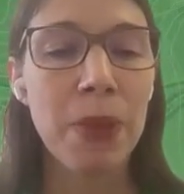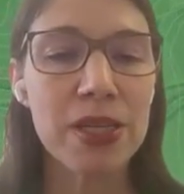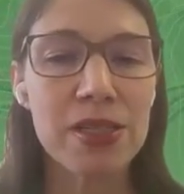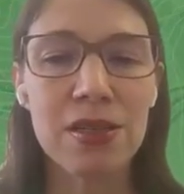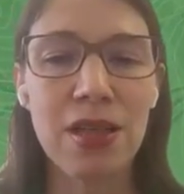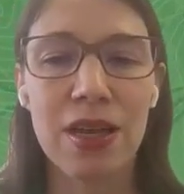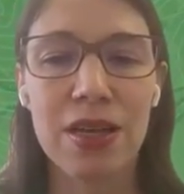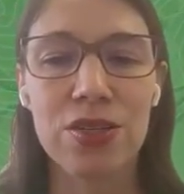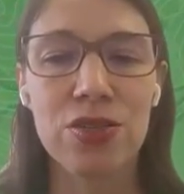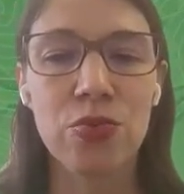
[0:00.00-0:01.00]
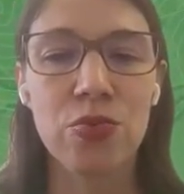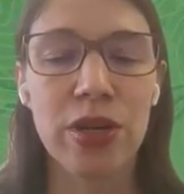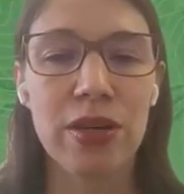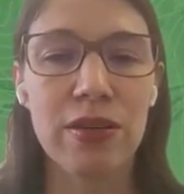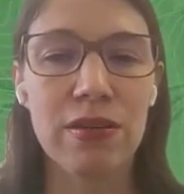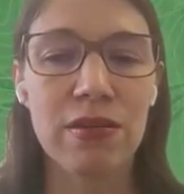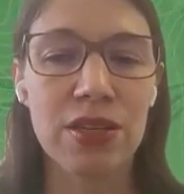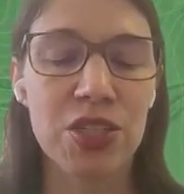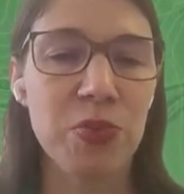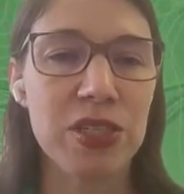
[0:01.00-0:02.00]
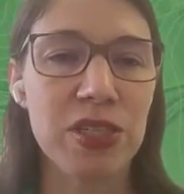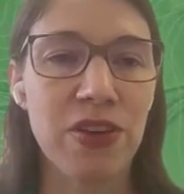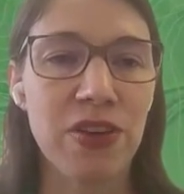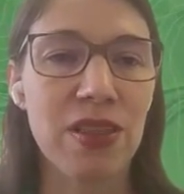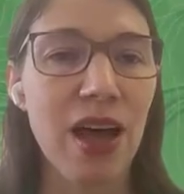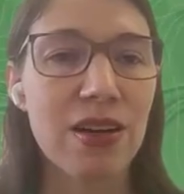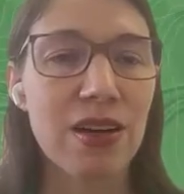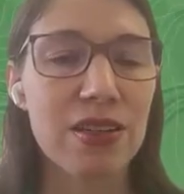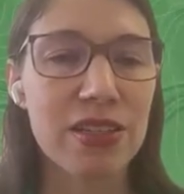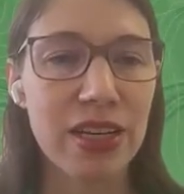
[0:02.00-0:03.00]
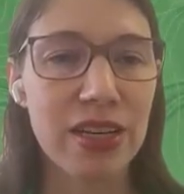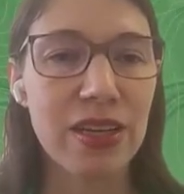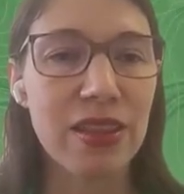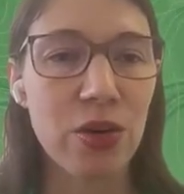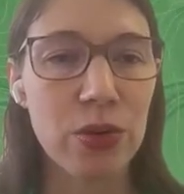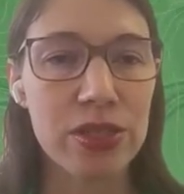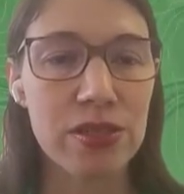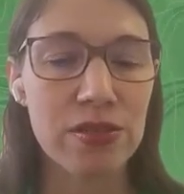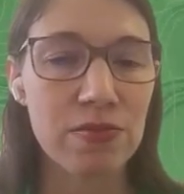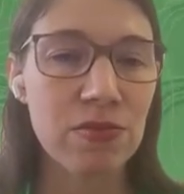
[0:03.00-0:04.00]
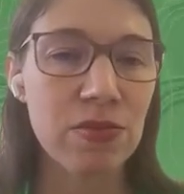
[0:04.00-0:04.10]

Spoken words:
best aligned with the specific LiDAR data that was